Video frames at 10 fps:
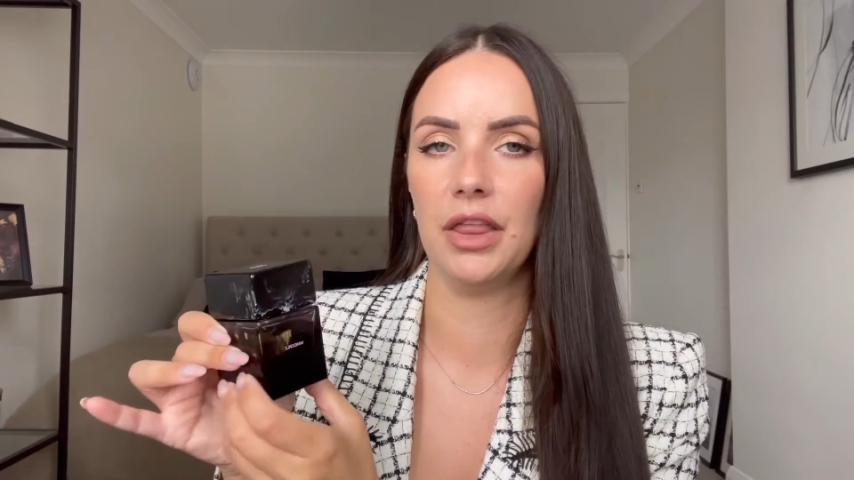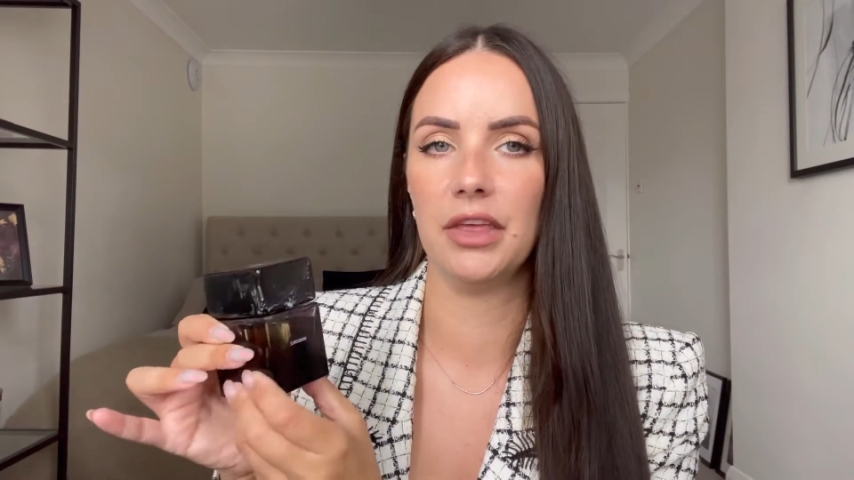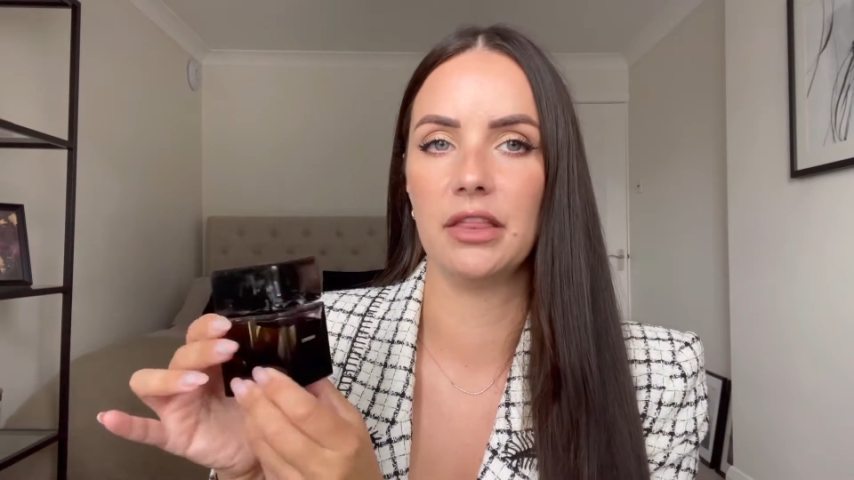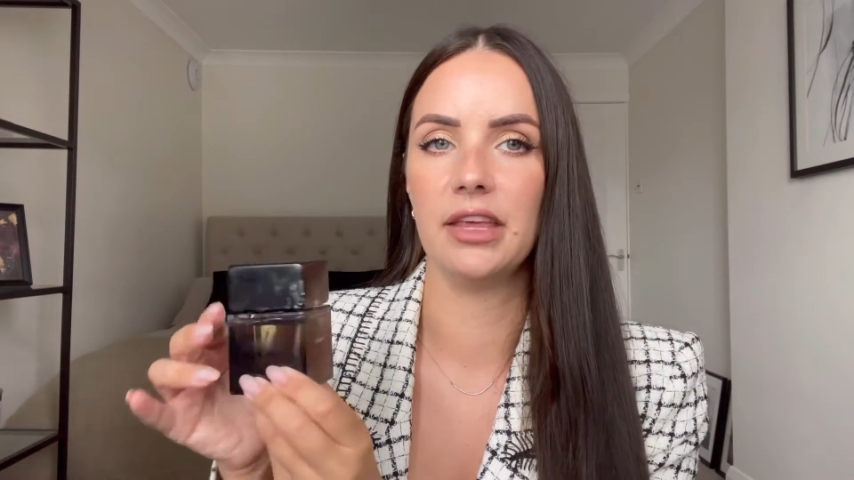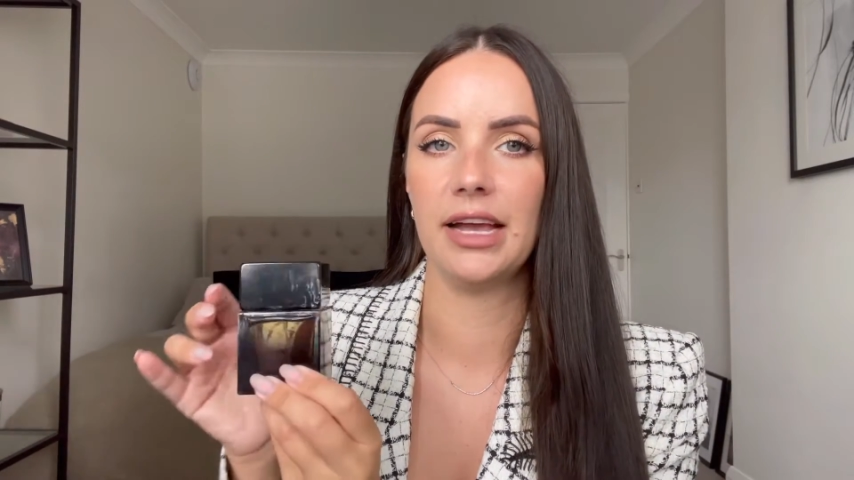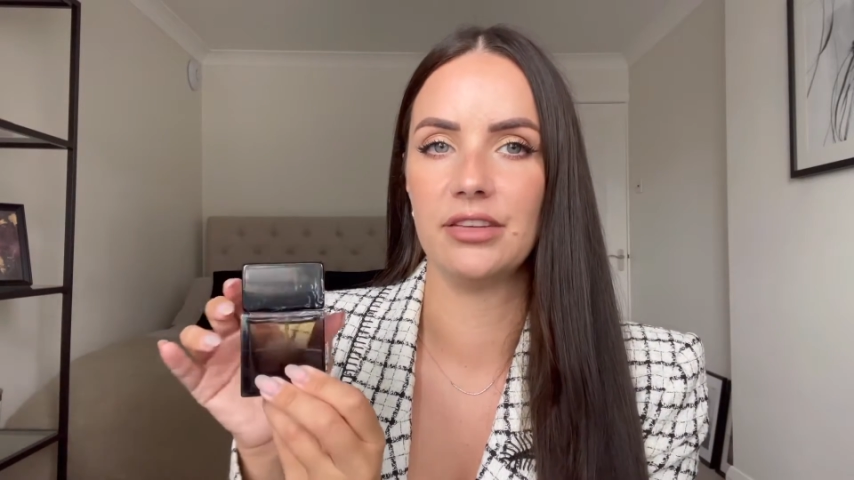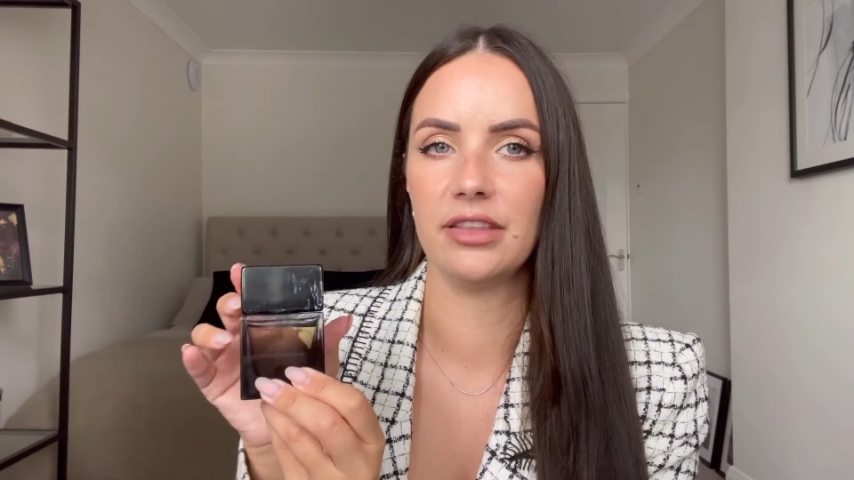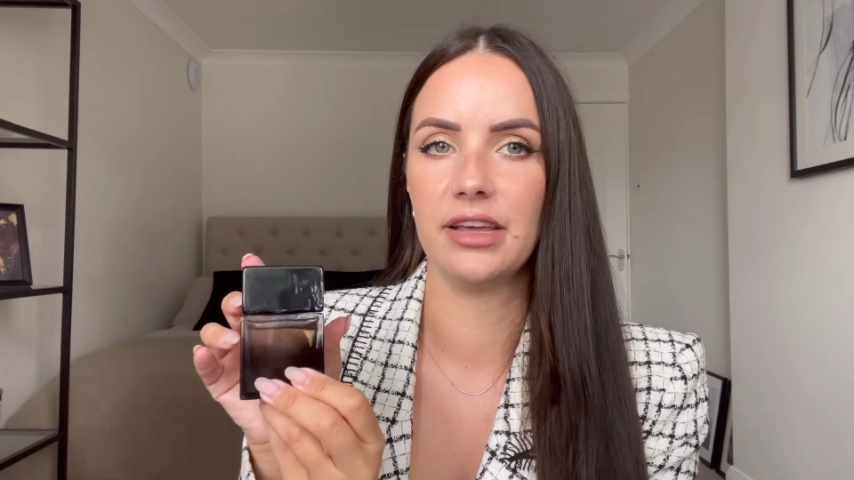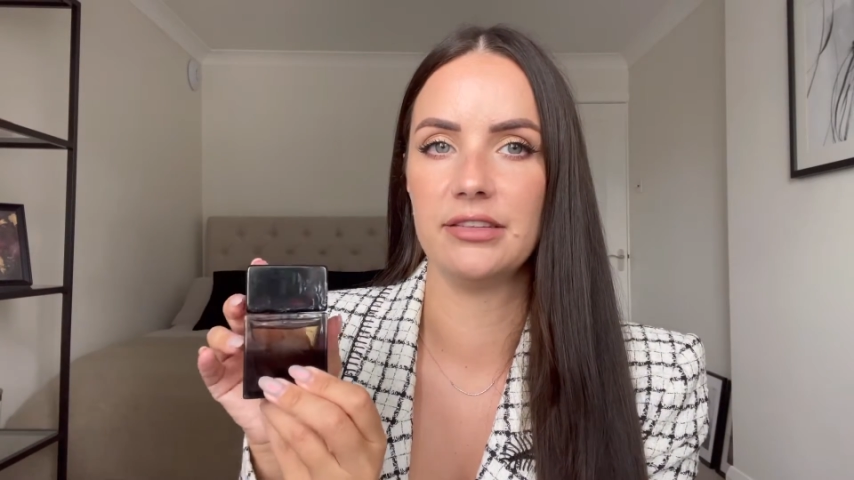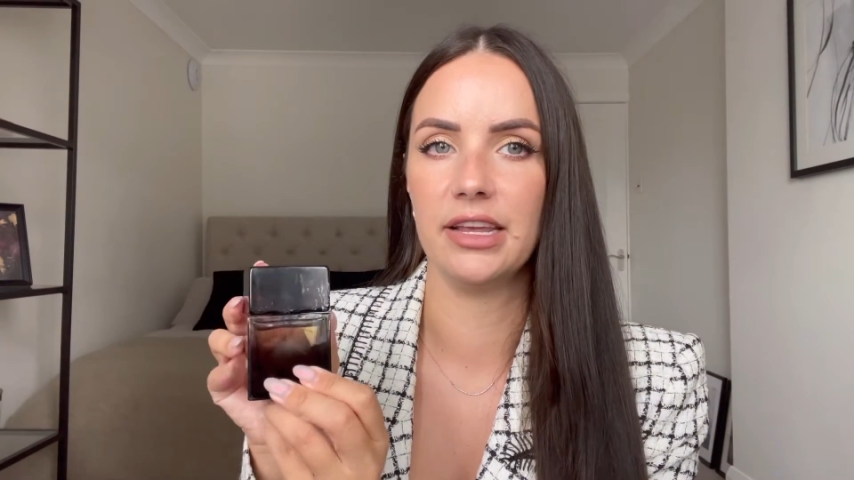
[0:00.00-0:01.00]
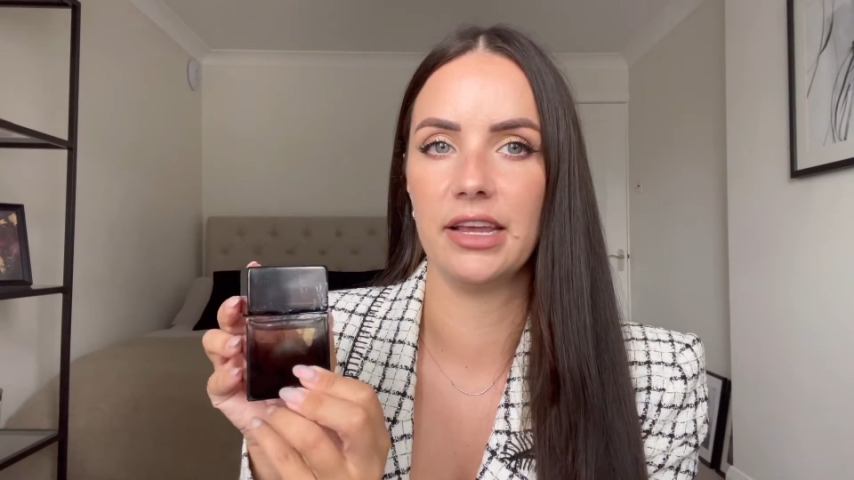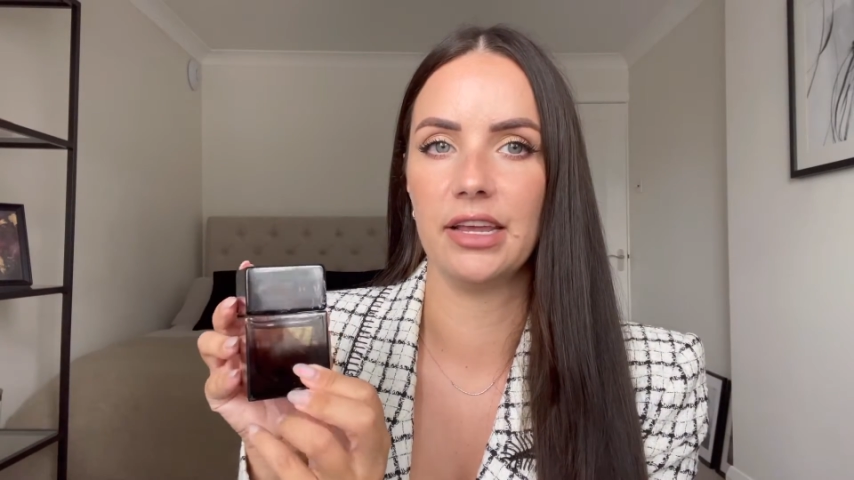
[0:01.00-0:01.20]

I think the aesthetic